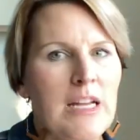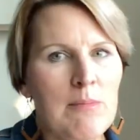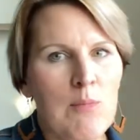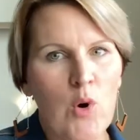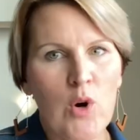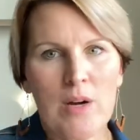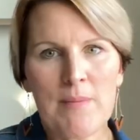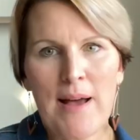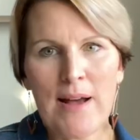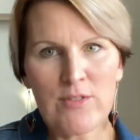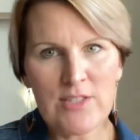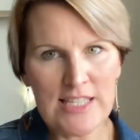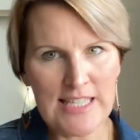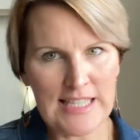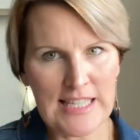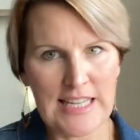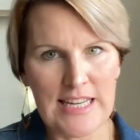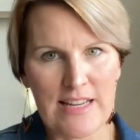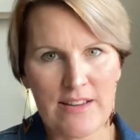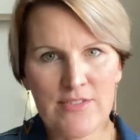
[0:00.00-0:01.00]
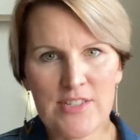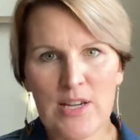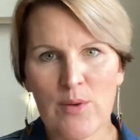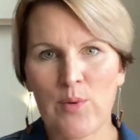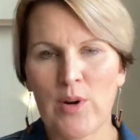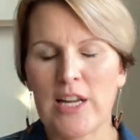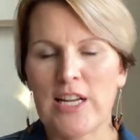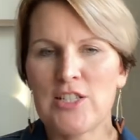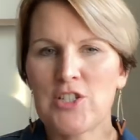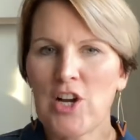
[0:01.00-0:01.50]
more about sleeves and we're
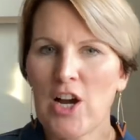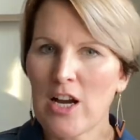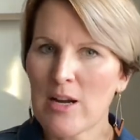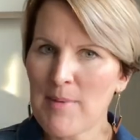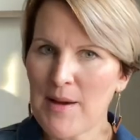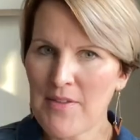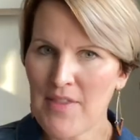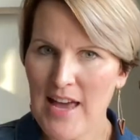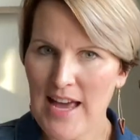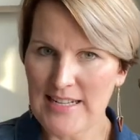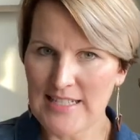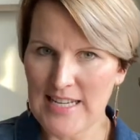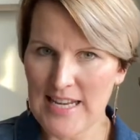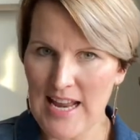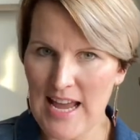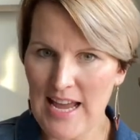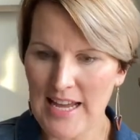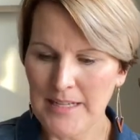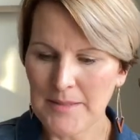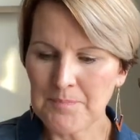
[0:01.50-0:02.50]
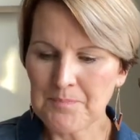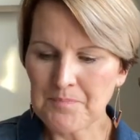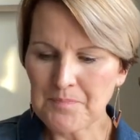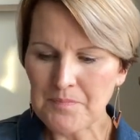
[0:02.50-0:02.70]
gonna talk about that today.